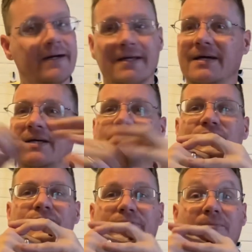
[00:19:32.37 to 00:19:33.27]
going to get
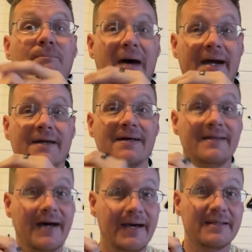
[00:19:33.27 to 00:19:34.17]
into from back in the day,